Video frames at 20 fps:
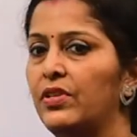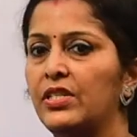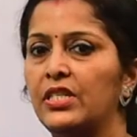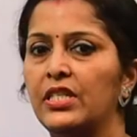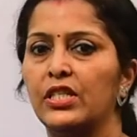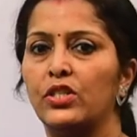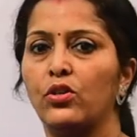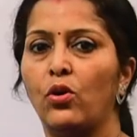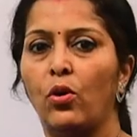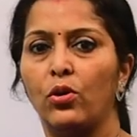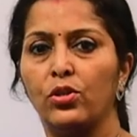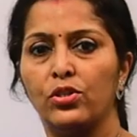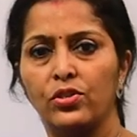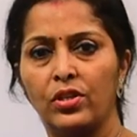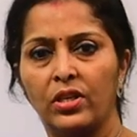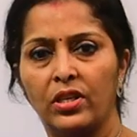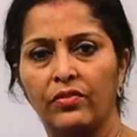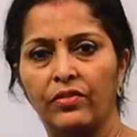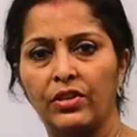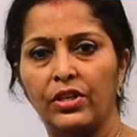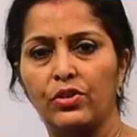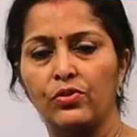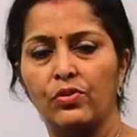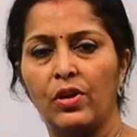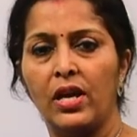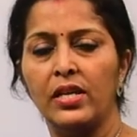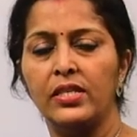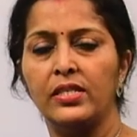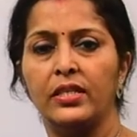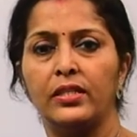which is also given to
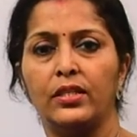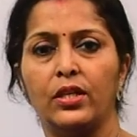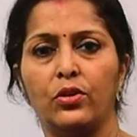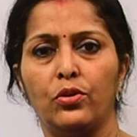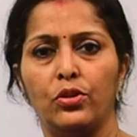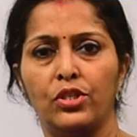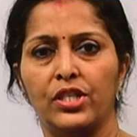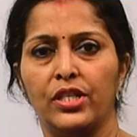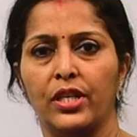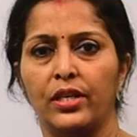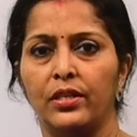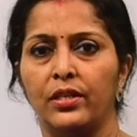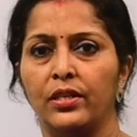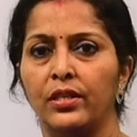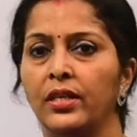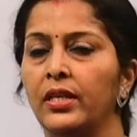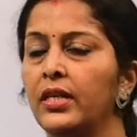us in the question.